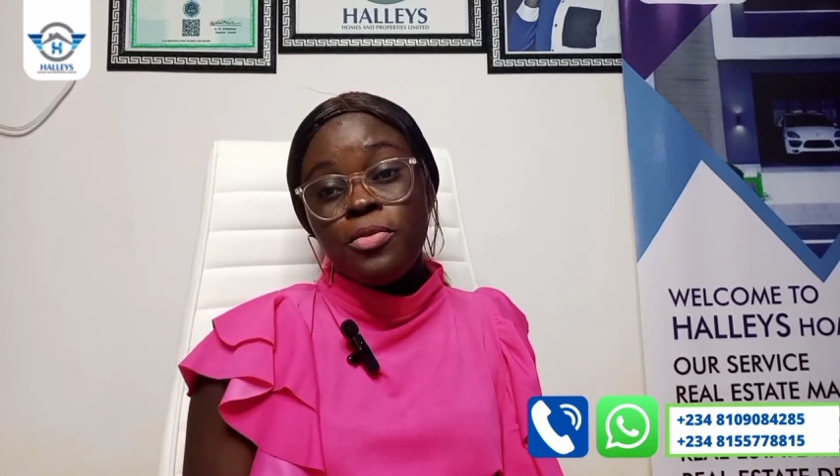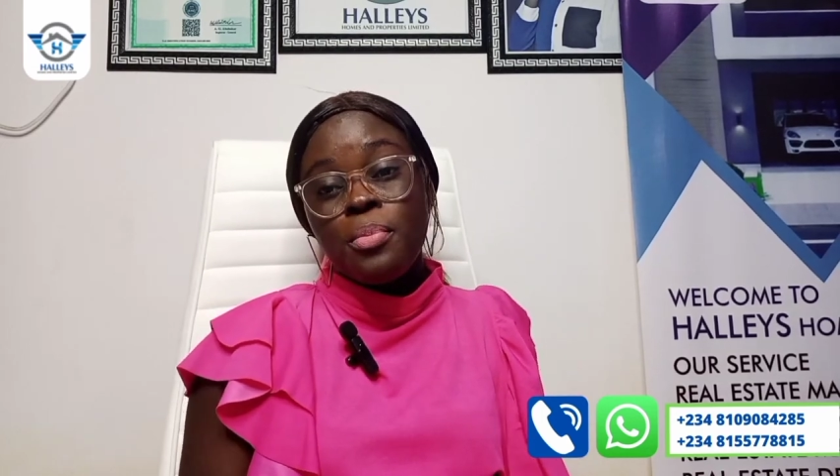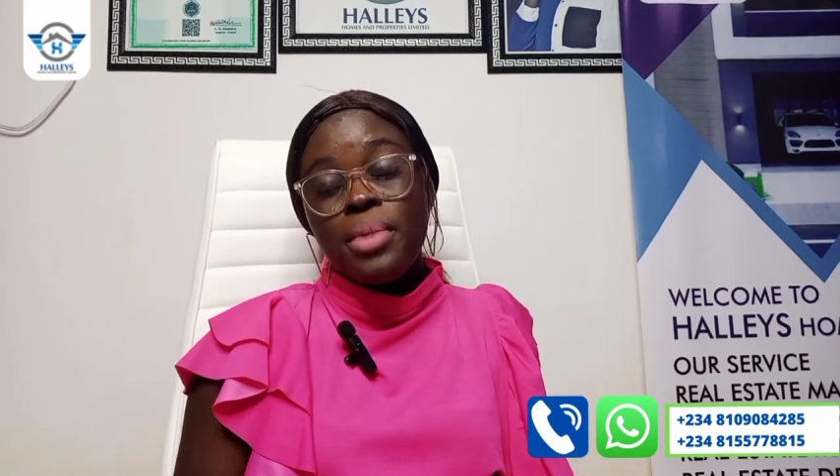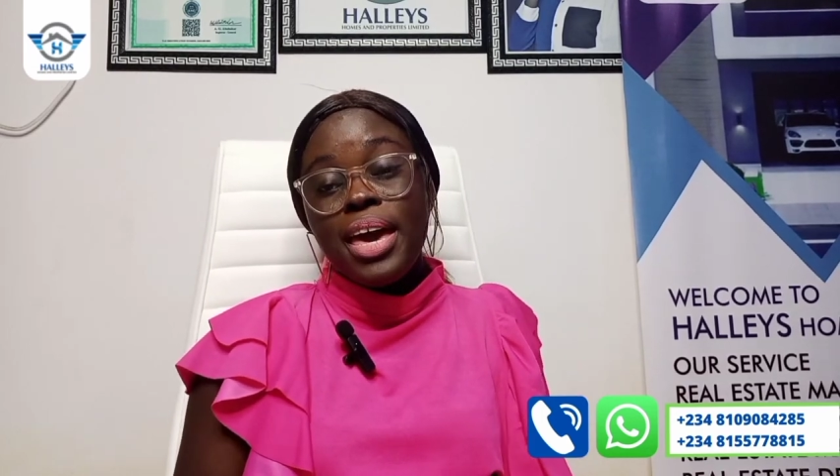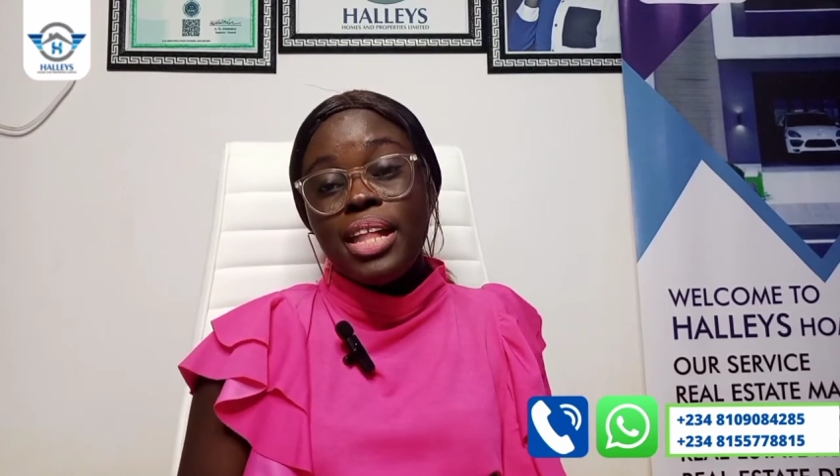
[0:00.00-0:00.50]

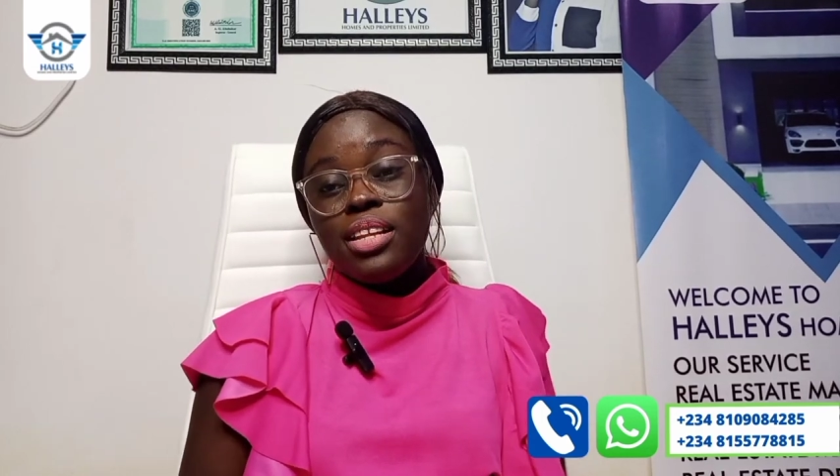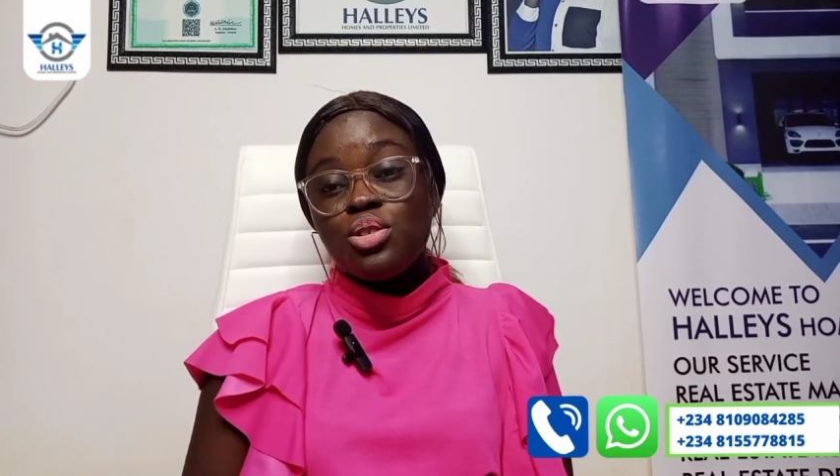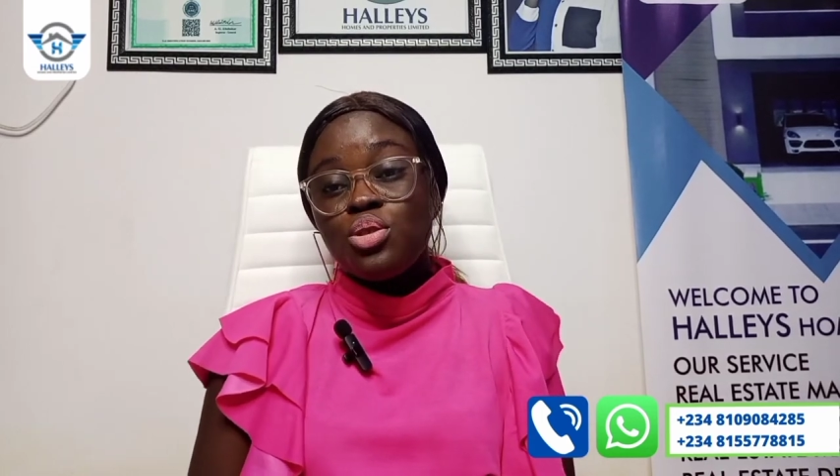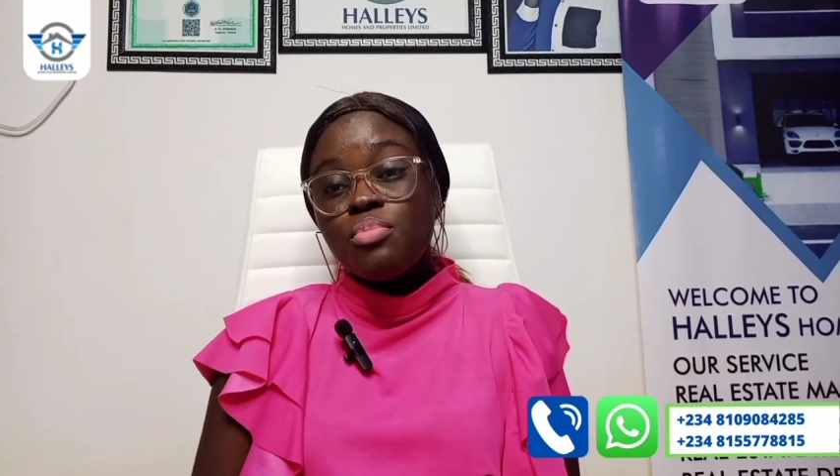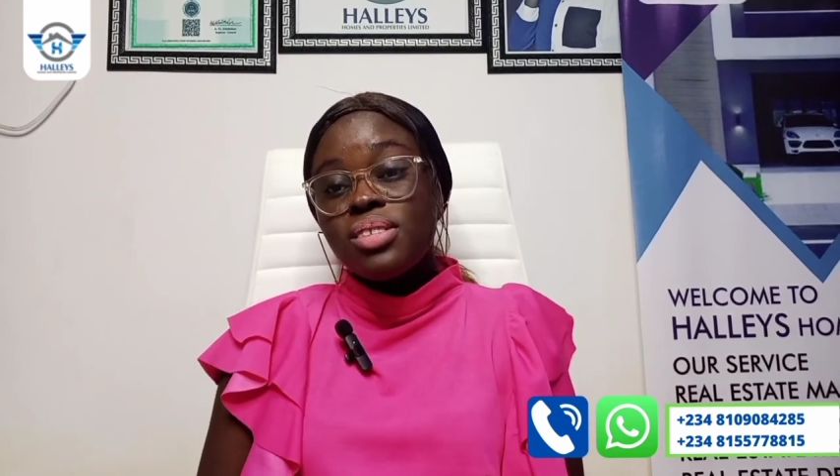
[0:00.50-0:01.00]
from
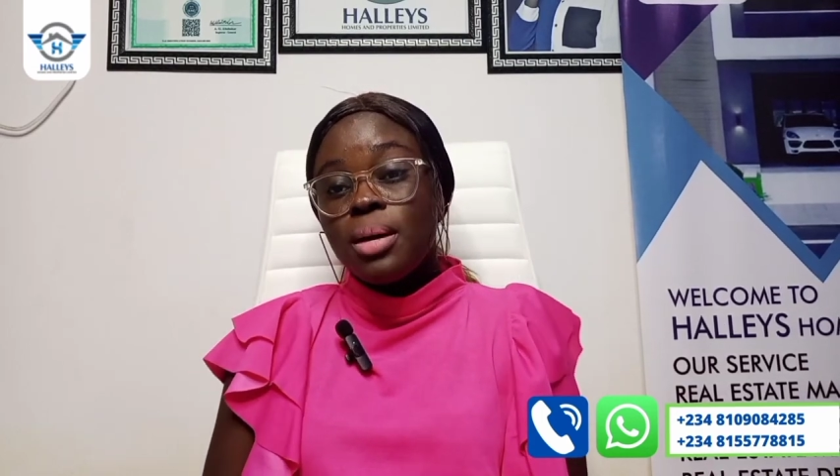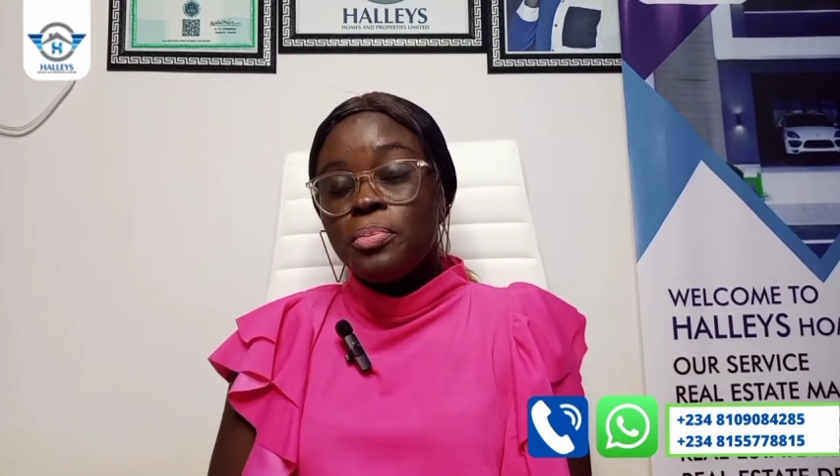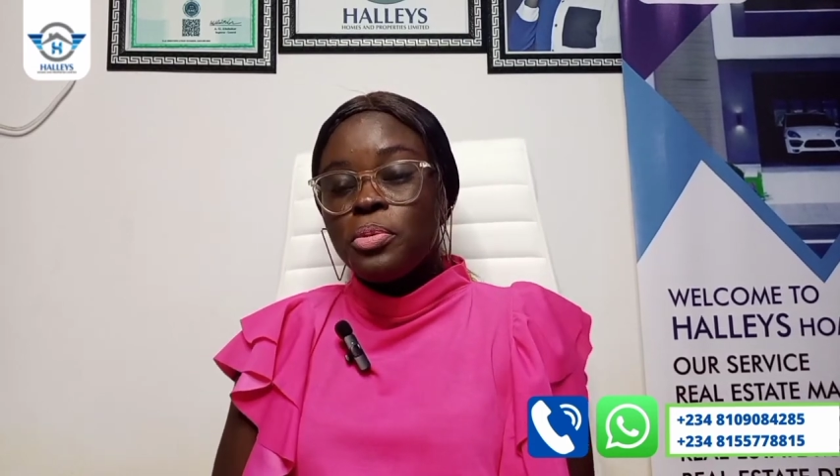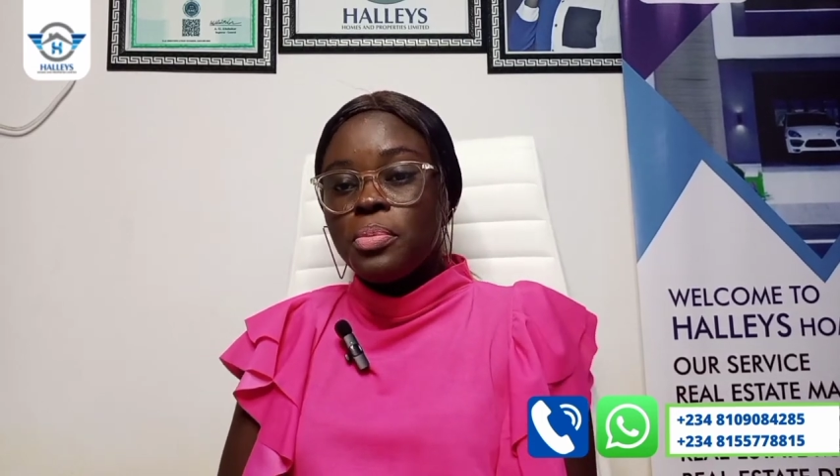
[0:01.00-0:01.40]
Ellis Homes and